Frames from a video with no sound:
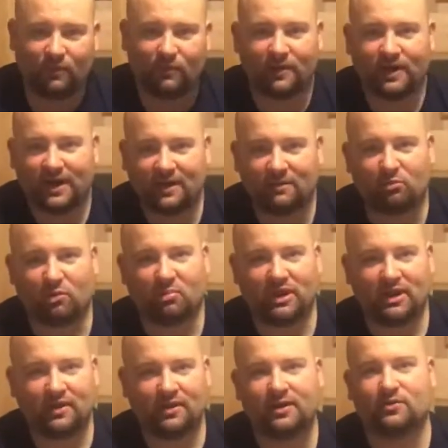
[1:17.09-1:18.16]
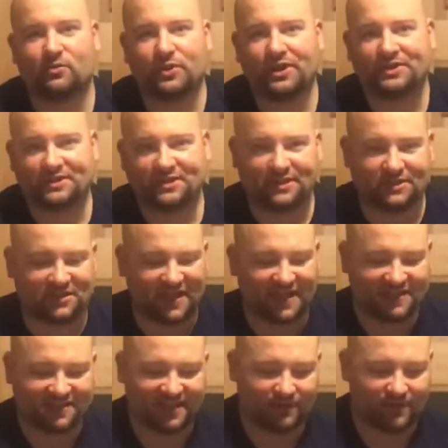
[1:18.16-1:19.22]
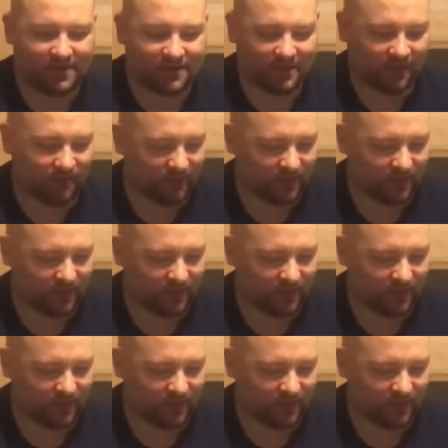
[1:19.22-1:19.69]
we went ahead and prepared and rinsed and sliced everything.